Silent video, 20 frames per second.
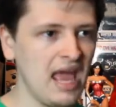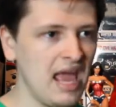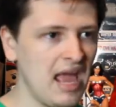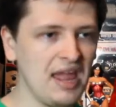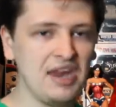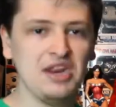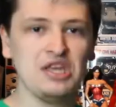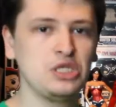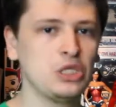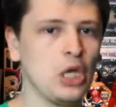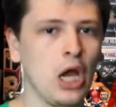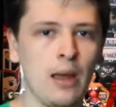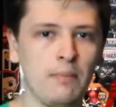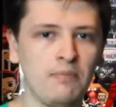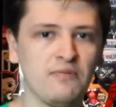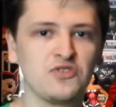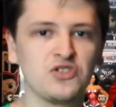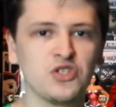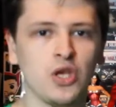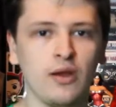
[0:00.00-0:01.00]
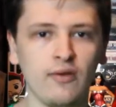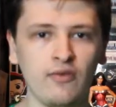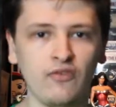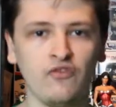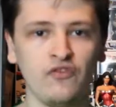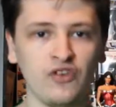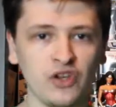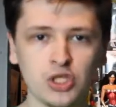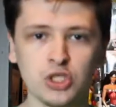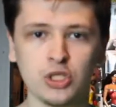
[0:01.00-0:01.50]
any type of science
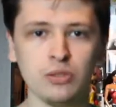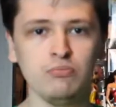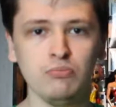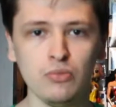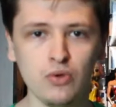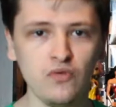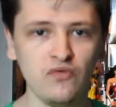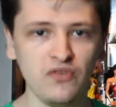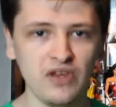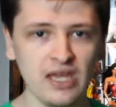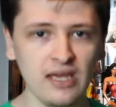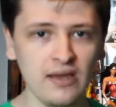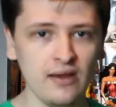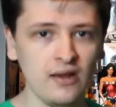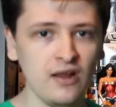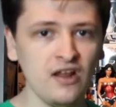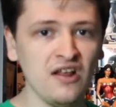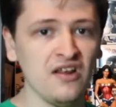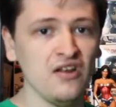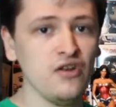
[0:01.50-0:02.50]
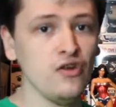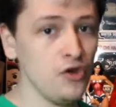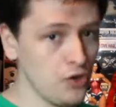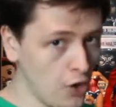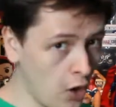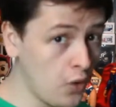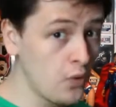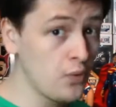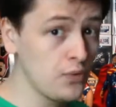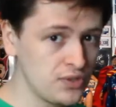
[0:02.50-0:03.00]
fiction movie
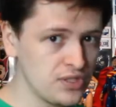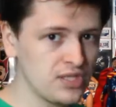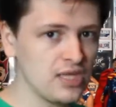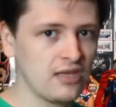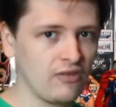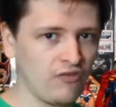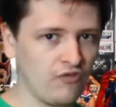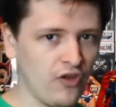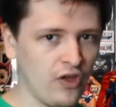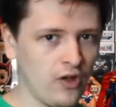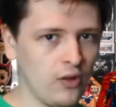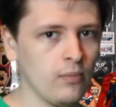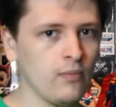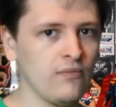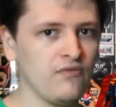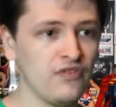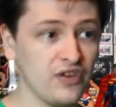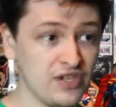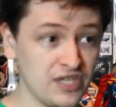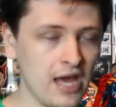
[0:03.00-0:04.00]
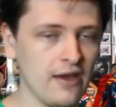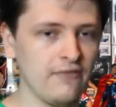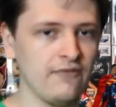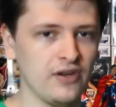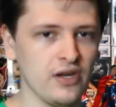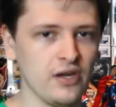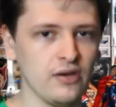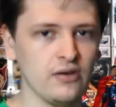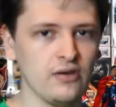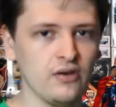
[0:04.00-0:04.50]
knows this film for
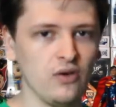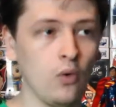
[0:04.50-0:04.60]
definite,